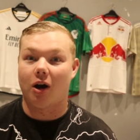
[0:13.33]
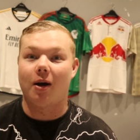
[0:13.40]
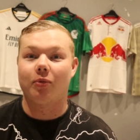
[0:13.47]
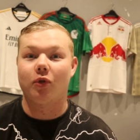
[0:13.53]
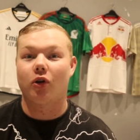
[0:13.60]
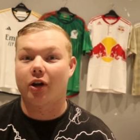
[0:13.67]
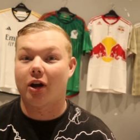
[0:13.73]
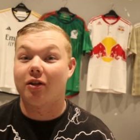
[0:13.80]
I'm
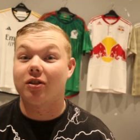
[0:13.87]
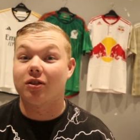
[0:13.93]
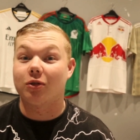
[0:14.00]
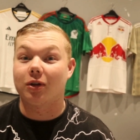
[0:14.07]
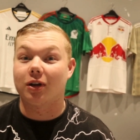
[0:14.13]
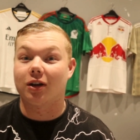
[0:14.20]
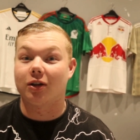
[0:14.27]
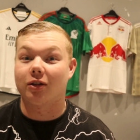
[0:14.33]
not going to
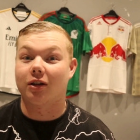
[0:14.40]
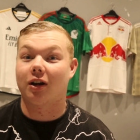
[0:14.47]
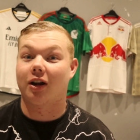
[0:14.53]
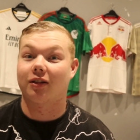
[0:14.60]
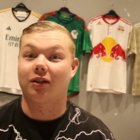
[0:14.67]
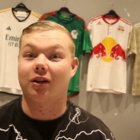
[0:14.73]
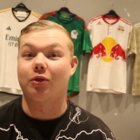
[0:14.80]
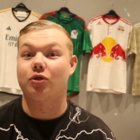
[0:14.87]
include the
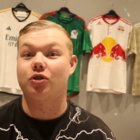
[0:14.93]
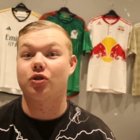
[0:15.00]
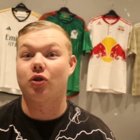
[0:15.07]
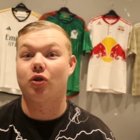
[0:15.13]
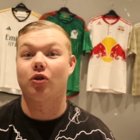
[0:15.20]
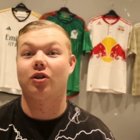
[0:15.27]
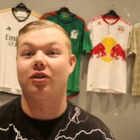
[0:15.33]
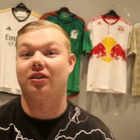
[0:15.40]
likes of Luke
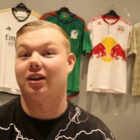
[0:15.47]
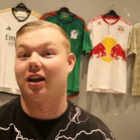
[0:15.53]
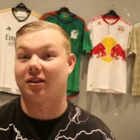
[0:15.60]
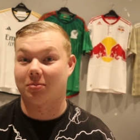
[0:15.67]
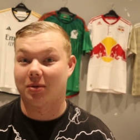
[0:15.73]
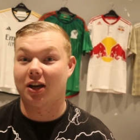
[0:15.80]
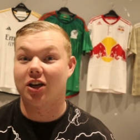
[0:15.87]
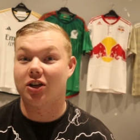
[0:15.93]
Shaw because he has
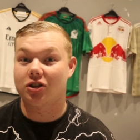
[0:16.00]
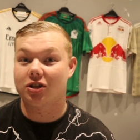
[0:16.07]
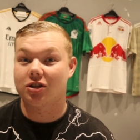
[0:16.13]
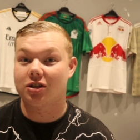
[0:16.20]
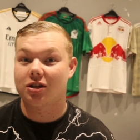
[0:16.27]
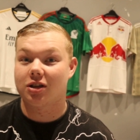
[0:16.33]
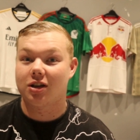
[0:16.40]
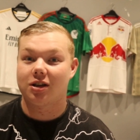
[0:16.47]
been
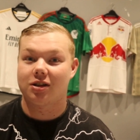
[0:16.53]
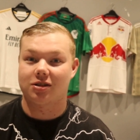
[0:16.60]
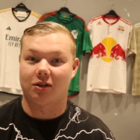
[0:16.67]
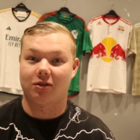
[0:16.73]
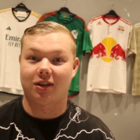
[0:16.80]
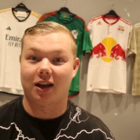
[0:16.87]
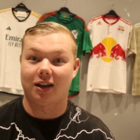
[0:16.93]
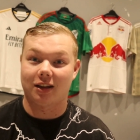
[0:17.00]
injured. So
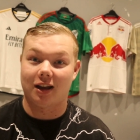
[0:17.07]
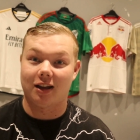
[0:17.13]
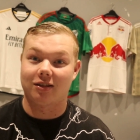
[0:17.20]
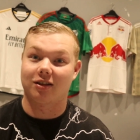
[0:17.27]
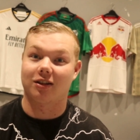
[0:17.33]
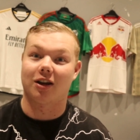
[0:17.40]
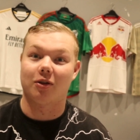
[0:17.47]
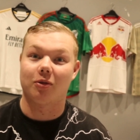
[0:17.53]
take that
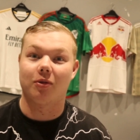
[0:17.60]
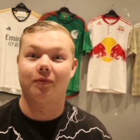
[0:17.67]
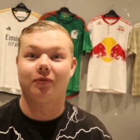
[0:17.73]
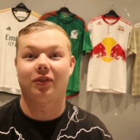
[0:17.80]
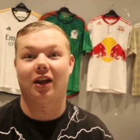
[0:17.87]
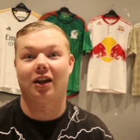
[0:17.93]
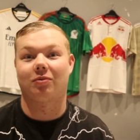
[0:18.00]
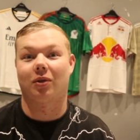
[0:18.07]
into note
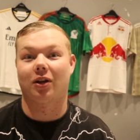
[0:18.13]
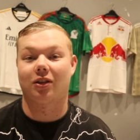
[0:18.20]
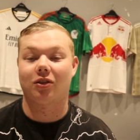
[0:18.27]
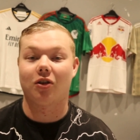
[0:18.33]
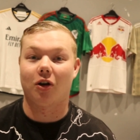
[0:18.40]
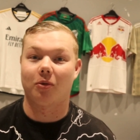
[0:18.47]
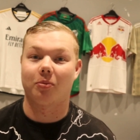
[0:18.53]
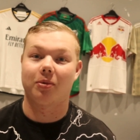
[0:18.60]
as my
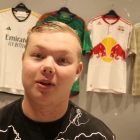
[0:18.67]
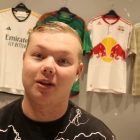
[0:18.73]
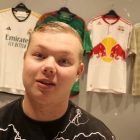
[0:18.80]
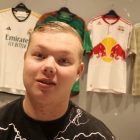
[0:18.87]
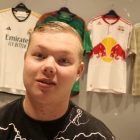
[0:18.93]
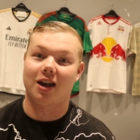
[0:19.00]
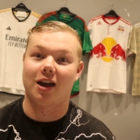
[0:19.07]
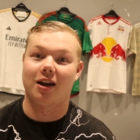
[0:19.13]
top
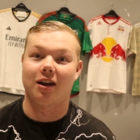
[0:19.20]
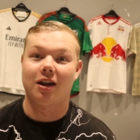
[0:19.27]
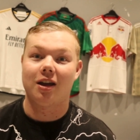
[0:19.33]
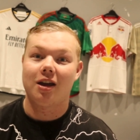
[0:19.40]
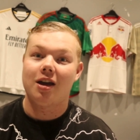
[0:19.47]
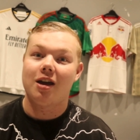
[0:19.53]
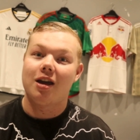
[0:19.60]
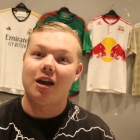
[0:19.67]
10.
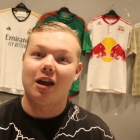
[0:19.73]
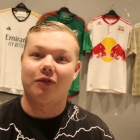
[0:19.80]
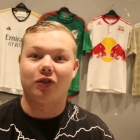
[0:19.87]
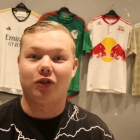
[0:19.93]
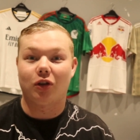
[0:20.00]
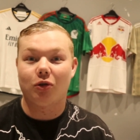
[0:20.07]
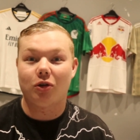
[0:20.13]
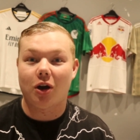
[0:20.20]
If you
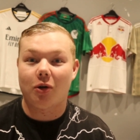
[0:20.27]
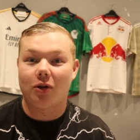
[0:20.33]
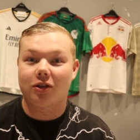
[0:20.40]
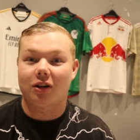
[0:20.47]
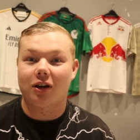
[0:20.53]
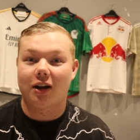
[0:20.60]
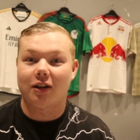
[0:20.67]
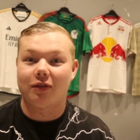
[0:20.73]
do go on
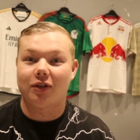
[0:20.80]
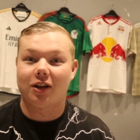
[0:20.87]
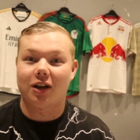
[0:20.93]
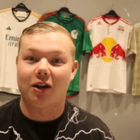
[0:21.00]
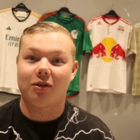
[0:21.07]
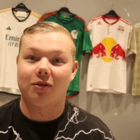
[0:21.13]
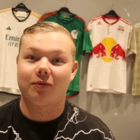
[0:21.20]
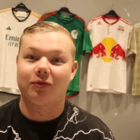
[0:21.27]
to like the
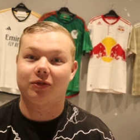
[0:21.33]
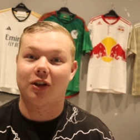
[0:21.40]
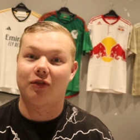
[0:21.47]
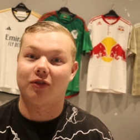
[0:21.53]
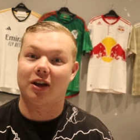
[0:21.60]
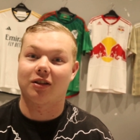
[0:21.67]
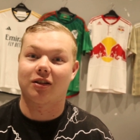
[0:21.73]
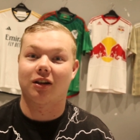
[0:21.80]
video, don't
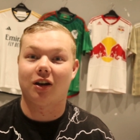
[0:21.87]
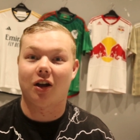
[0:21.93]
forget to